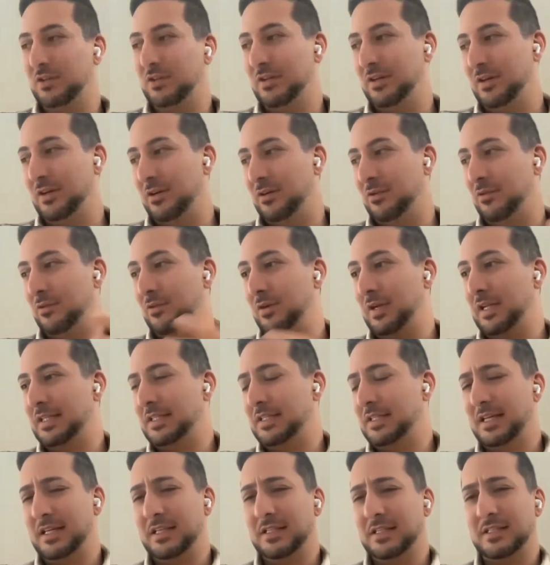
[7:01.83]
you, or
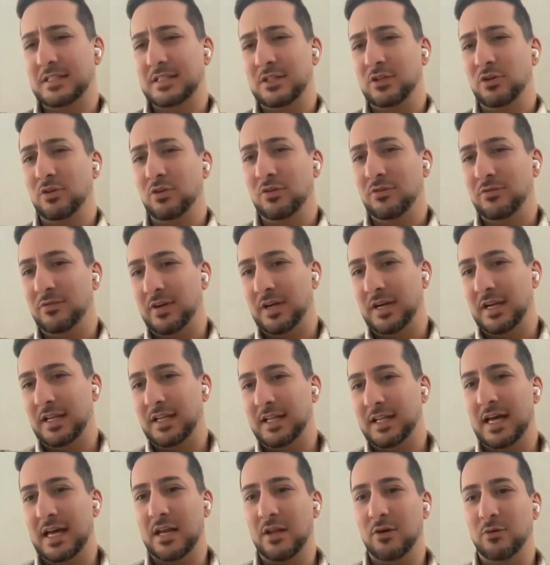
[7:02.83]
it's still very,
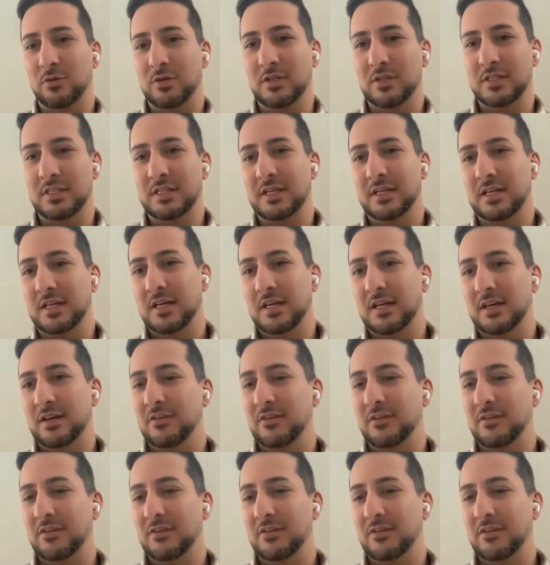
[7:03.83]
Atlanta was